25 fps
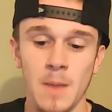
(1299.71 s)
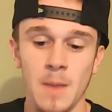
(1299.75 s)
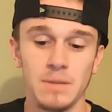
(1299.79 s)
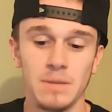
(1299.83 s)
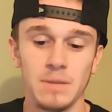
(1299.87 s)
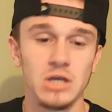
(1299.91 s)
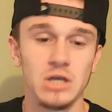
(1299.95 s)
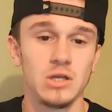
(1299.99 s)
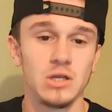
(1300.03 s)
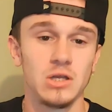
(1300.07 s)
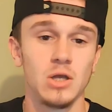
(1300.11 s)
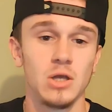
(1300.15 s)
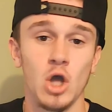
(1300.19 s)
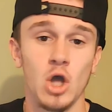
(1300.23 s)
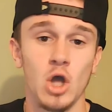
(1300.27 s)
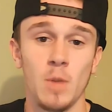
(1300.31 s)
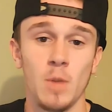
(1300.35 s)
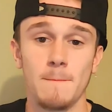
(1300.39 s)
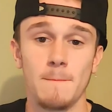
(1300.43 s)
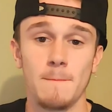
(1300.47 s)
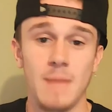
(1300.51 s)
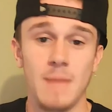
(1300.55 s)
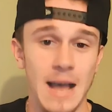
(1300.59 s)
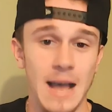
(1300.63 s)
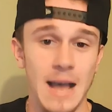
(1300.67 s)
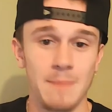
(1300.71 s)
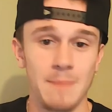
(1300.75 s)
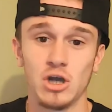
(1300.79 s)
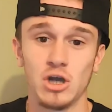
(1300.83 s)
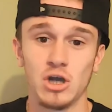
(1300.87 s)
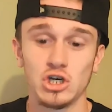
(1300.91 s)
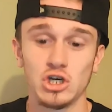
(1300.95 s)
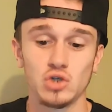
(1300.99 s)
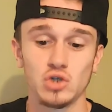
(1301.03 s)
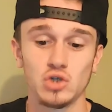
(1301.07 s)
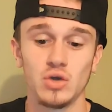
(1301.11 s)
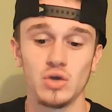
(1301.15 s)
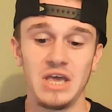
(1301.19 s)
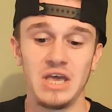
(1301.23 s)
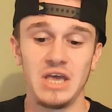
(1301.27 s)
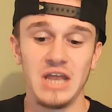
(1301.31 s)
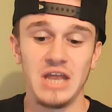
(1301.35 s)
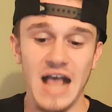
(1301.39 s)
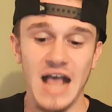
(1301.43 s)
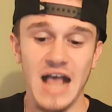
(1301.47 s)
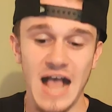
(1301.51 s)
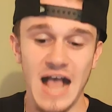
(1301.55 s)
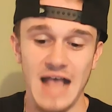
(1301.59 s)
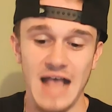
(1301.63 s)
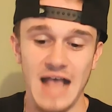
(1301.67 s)
But at Marshall
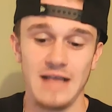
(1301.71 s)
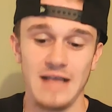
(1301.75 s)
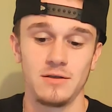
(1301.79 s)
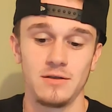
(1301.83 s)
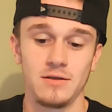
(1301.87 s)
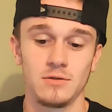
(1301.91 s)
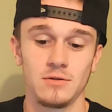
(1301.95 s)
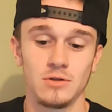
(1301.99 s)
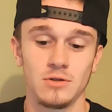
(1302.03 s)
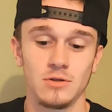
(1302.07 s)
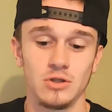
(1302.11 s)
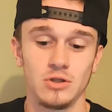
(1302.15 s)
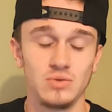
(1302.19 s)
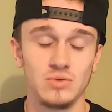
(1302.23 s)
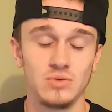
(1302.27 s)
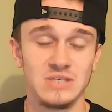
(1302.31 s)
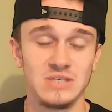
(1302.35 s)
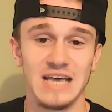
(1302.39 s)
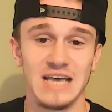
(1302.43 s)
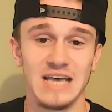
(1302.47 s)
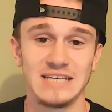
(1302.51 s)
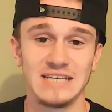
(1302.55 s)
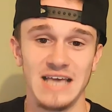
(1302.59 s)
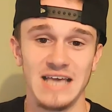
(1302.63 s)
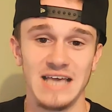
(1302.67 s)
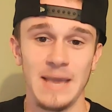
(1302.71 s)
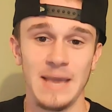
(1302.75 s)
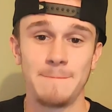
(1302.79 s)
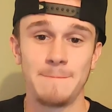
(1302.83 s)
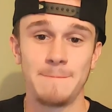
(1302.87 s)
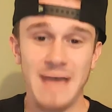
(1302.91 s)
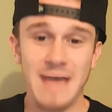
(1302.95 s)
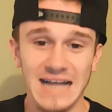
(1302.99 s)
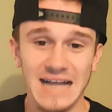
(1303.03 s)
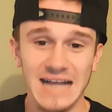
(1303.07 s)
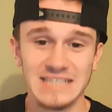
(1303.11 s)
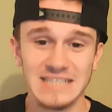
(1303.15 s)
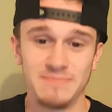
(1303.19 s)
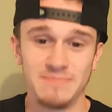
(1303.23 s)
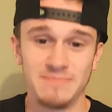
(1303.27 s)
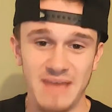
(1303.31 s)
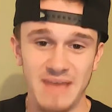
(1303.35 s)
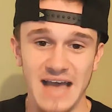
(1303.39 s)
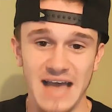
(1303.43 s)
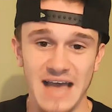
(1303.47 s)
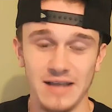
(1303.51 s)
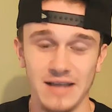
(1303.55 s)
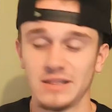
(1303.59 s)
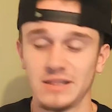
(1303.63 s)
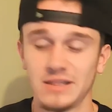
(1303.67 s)
and at UTSA
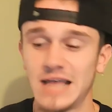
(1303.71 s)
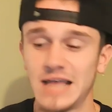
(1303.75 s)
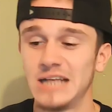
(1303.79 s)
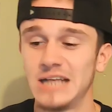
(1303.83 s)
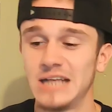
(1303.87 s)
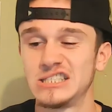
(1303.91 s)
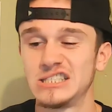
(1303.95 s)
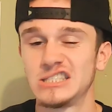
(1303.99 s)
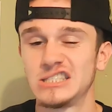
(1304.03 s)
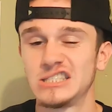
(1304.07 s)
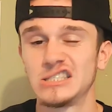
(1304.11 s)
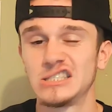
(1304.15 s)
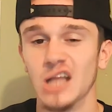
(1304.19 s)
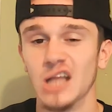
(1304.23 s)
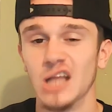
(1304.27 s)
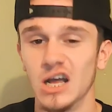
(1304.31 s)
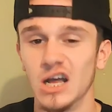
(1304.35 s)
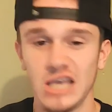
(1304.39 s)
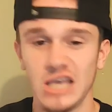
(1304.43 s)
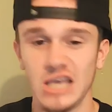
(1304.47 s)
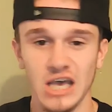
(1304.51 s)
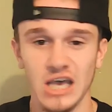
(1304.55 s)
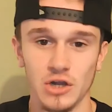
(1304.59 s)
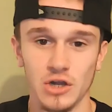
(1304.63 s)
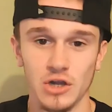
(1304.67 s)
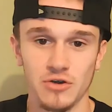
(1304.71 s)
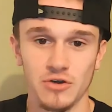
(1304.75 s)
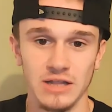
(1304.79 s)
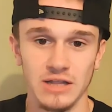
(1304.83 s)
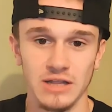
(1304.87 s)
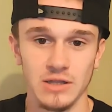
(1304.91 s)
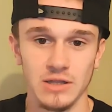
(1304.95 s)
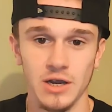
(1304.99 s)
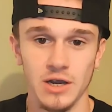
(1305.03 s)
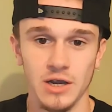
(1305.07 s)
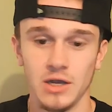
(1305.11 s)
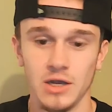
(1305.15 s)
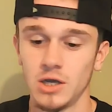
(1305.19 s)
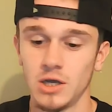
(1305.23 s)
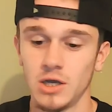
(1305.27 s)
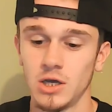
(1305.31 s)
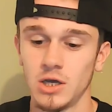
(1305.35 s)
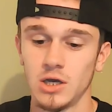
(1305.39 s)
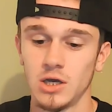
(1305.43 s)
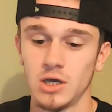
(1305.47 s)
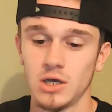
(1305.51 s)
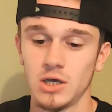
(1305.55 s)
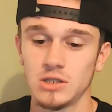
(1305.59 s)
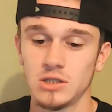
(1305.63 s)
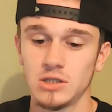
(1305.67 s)
back-to-back, that is killer right there.
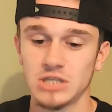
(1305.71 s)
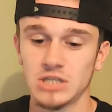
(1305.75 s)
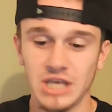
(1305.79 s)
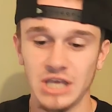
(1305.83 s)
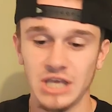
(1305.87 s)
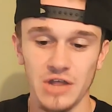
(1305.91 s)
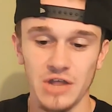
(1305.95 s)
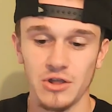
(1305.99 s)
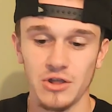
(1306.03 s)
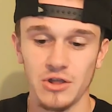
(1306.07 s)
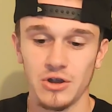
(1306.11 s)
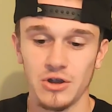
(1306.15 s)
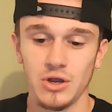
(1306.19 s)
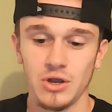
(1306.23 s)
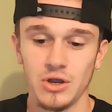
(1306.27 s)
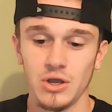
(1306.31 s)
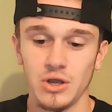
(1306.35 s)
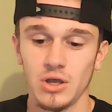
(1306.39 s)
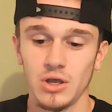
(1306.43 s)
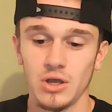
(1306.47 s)
It's a killer.